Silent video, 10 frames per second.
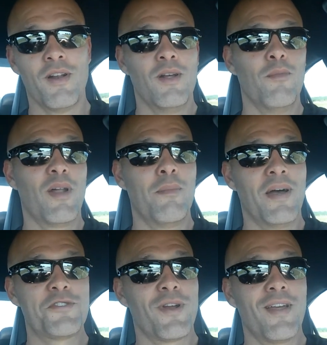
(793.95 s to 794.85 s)
but I'm
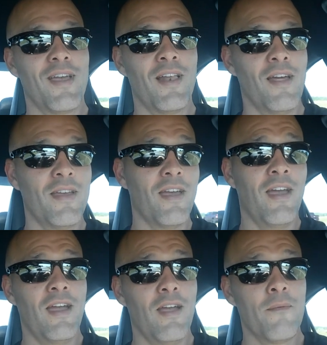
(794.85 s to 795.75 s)
not trying to get like
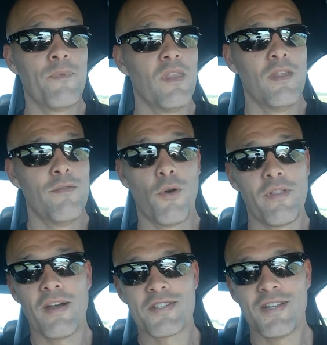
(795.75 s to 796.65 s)
a
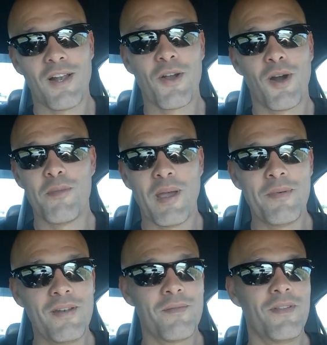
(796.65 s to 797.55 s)
$4,000 car
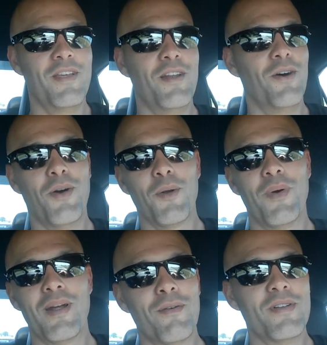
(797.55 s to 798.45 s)
payment, or
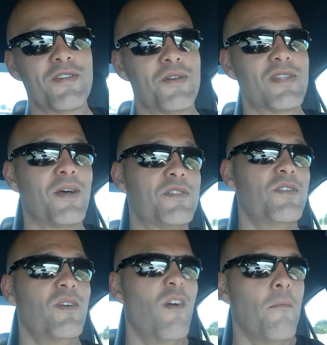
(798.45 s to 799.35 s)
whatever it turns out
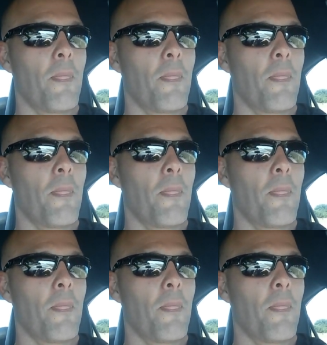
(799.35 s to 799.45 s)
to.